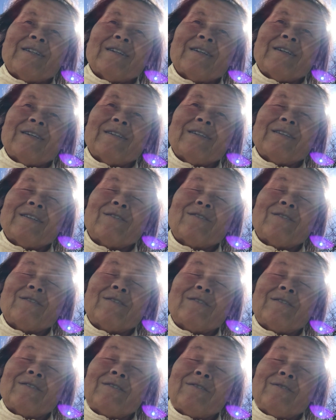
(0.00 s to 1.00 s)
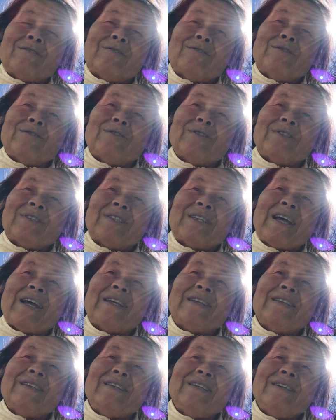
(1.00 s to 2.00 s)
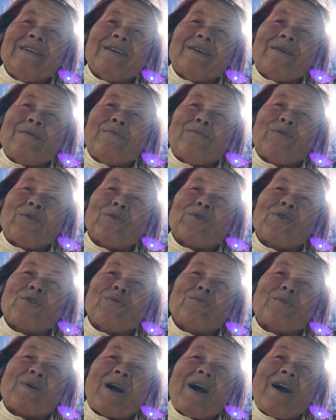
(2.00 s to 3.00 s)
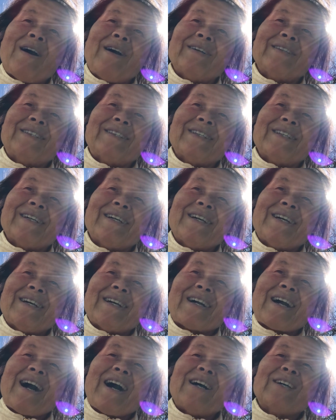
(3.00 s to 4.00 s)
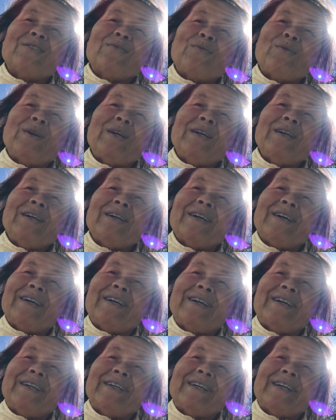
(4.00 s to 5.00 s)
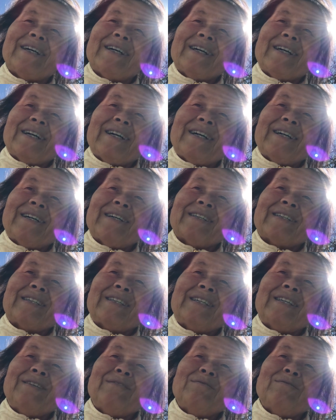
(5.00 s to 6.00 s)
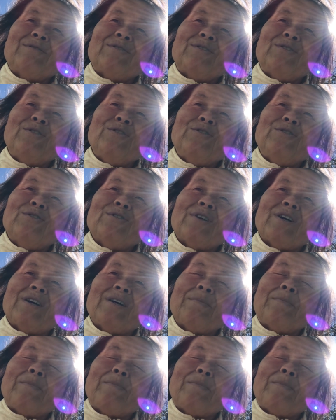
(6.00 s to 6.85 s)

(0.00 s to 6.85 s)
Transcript: uh, to stand front of God. God will uh, uh, give you uh,